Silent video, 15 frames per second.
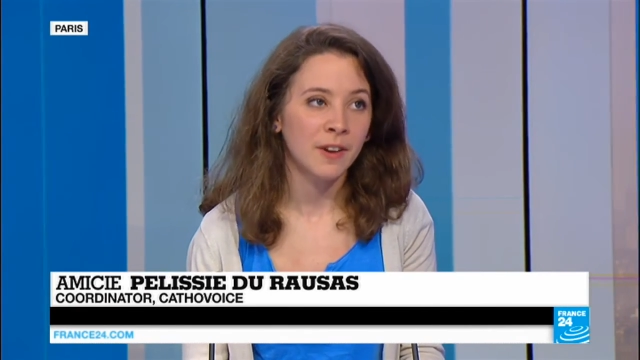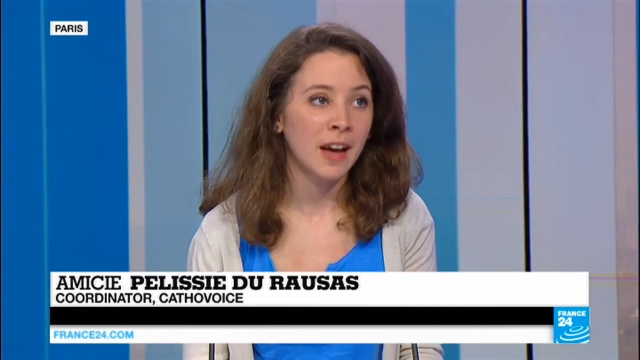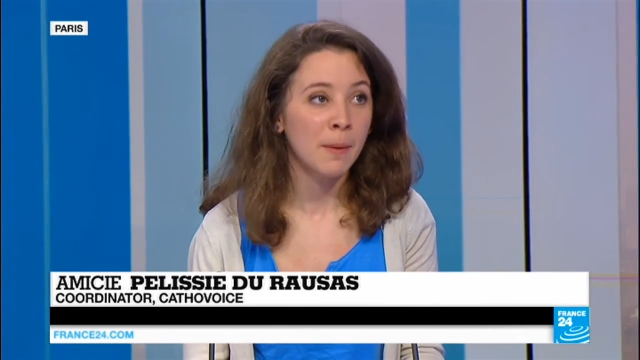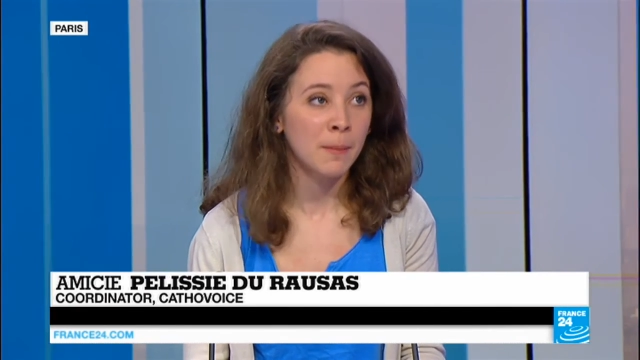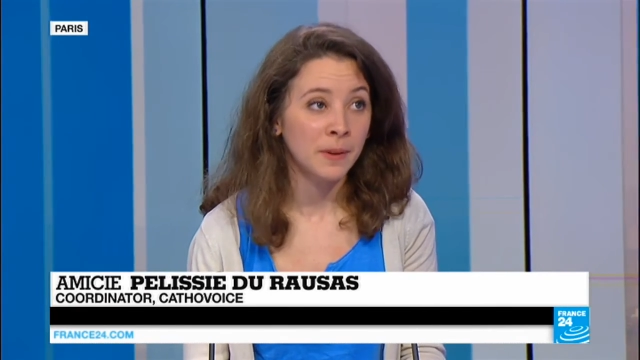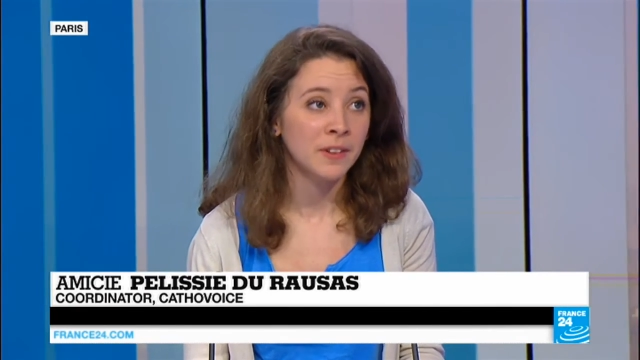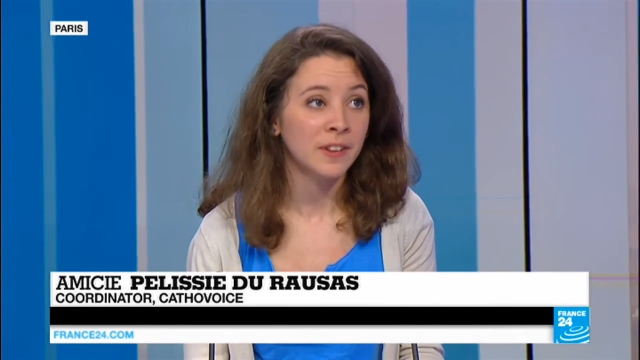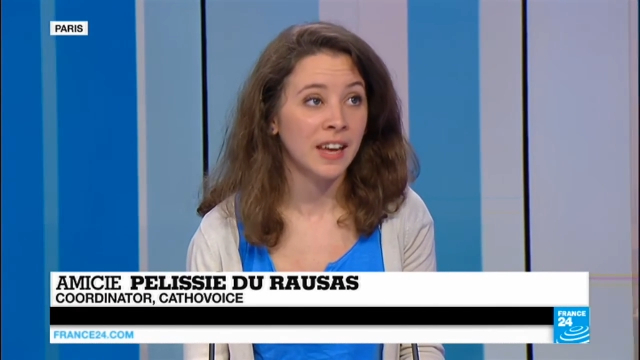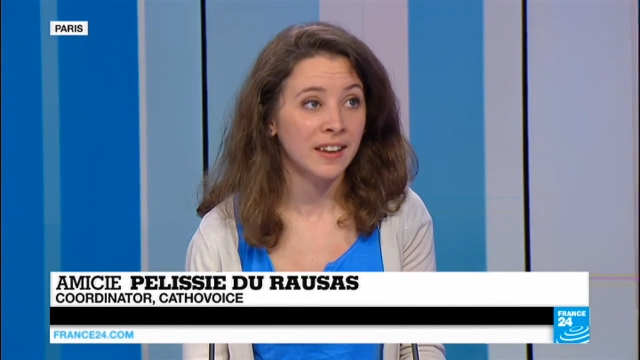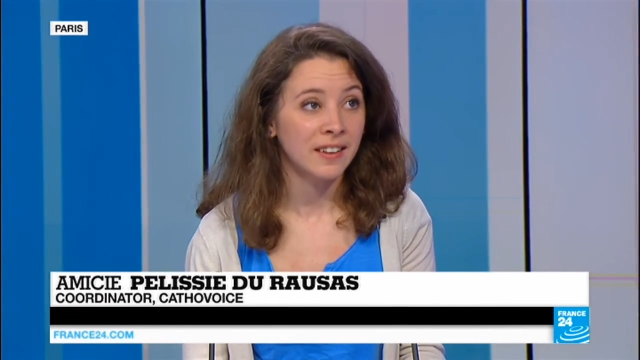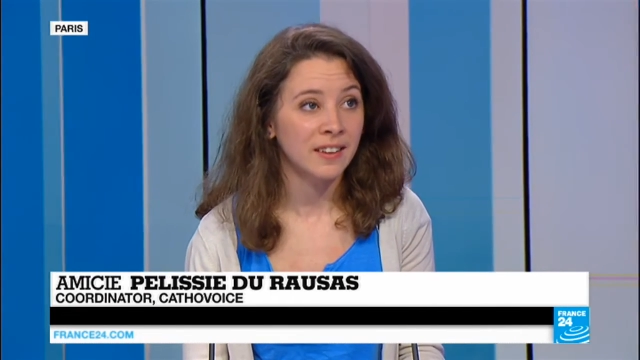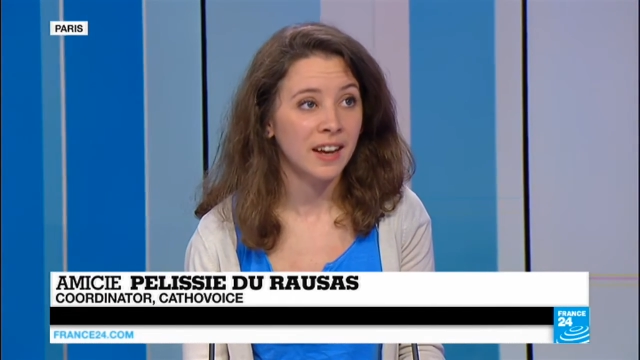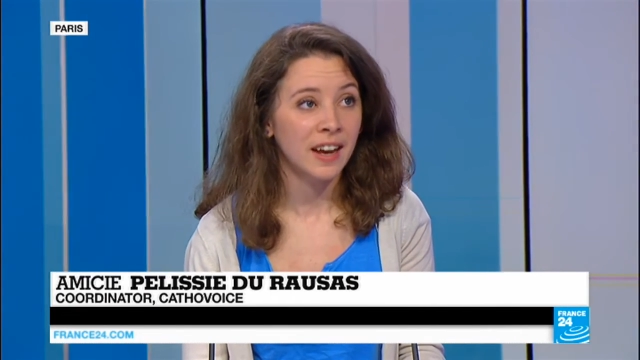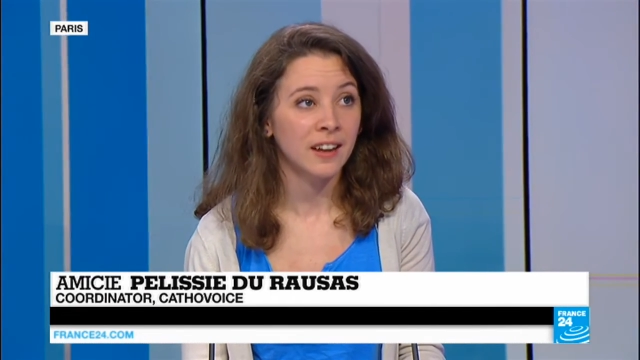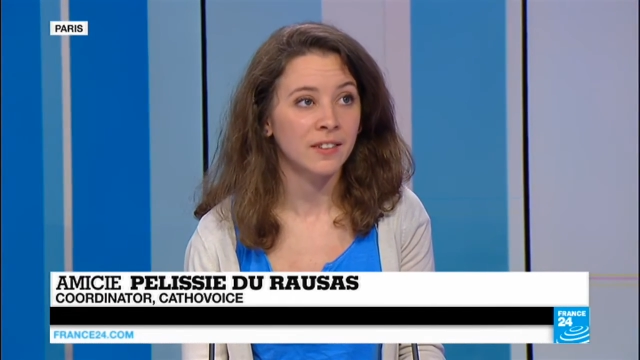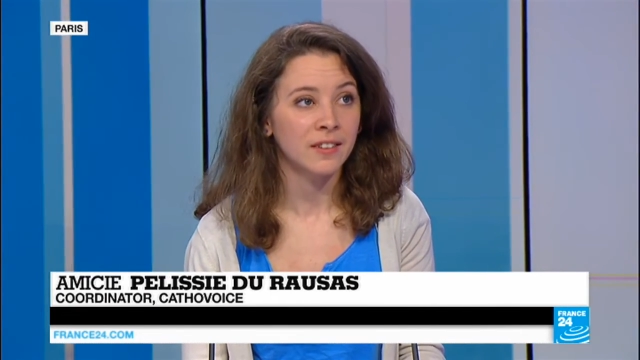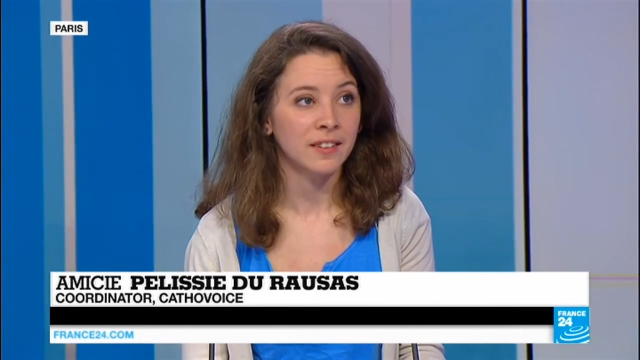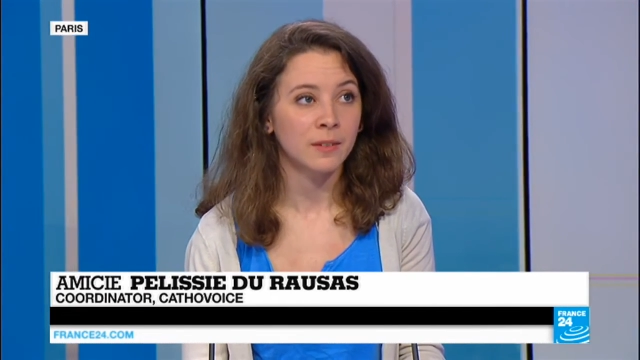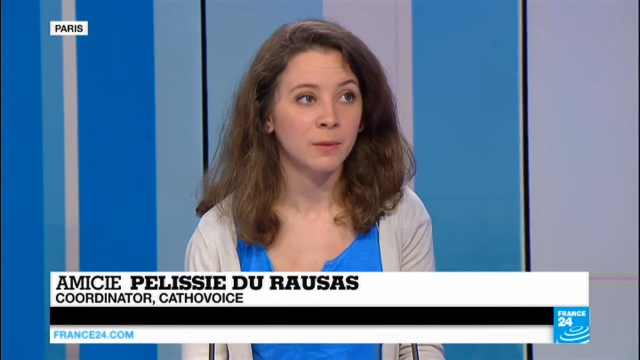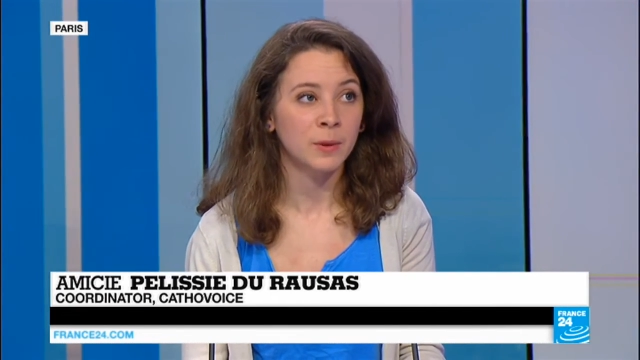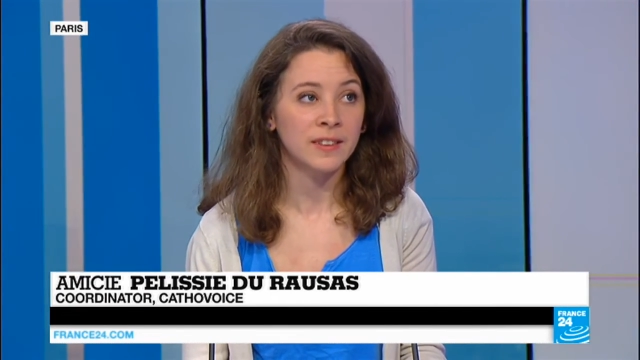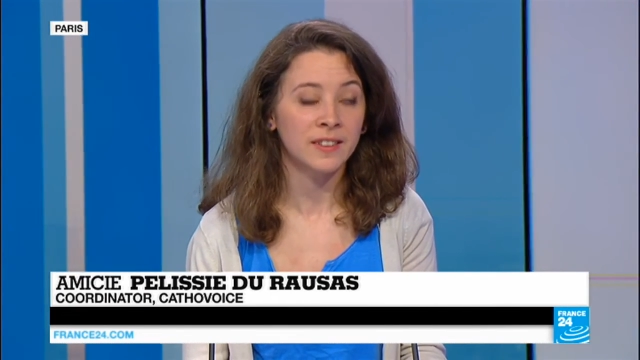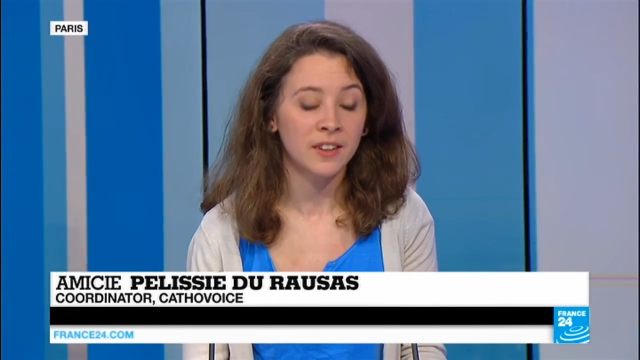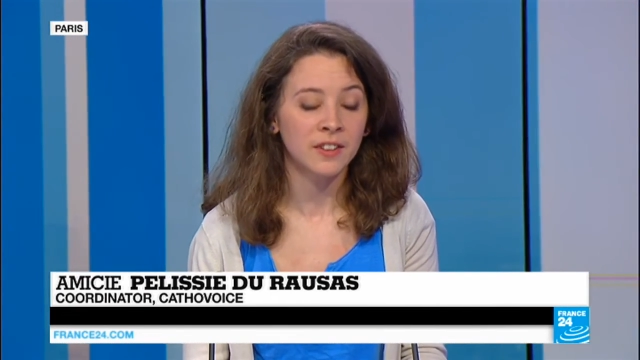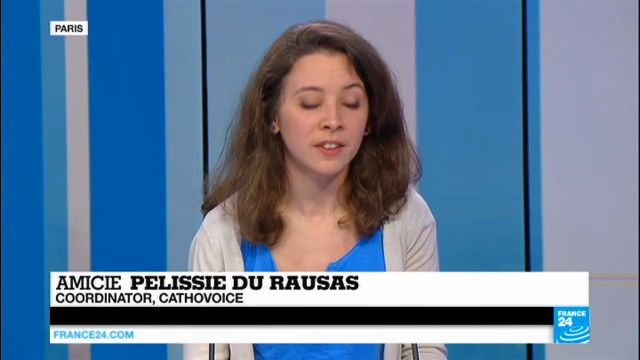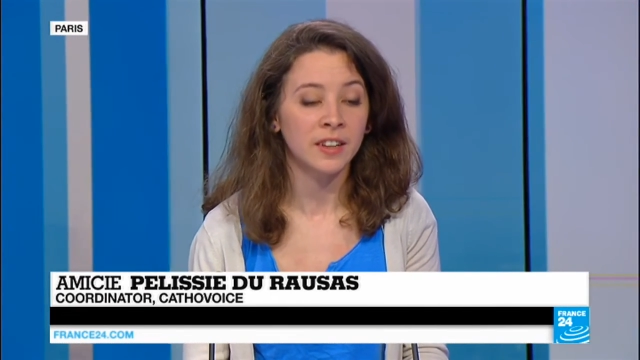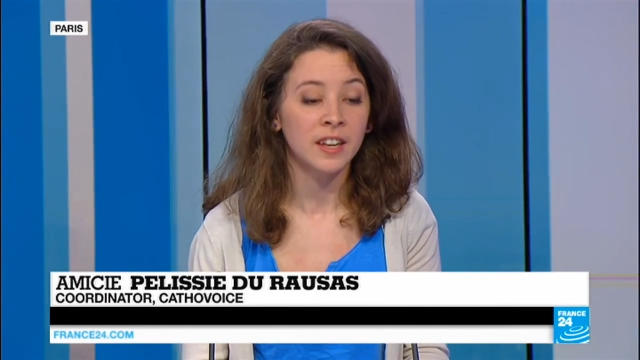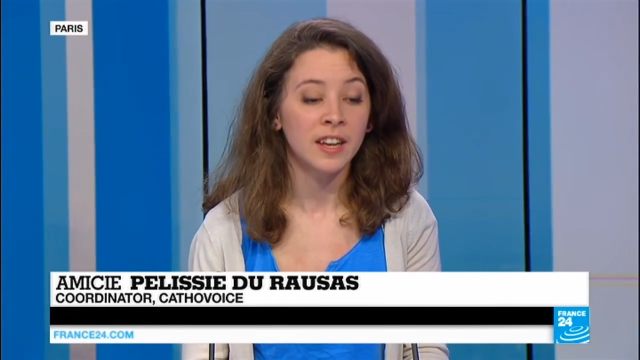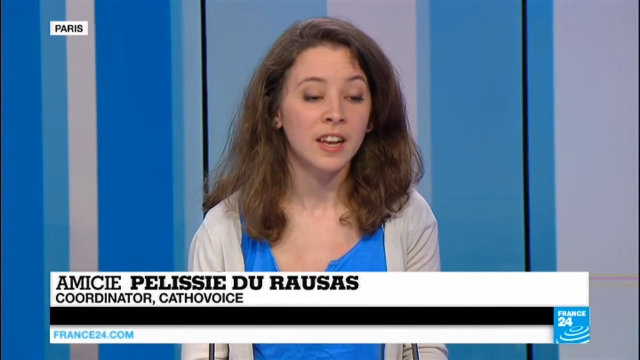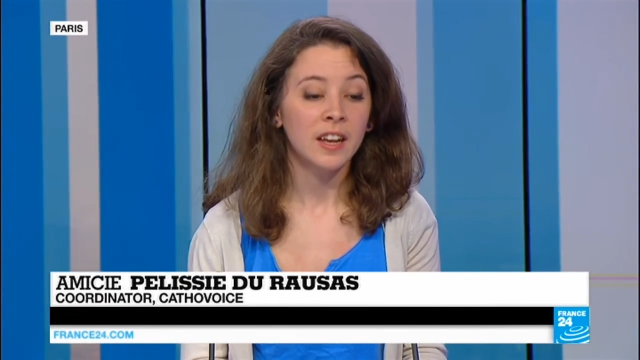happen again. And we've
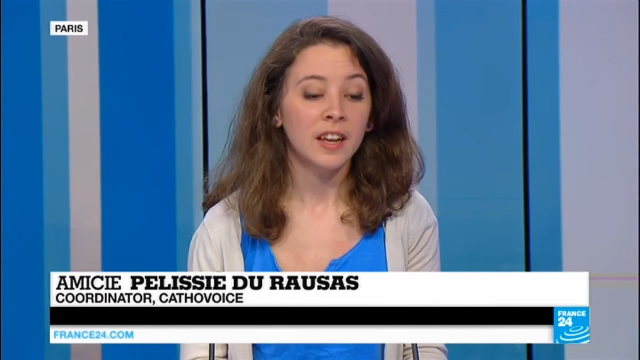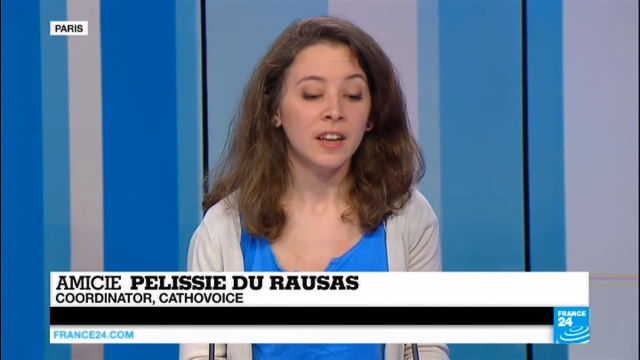certainly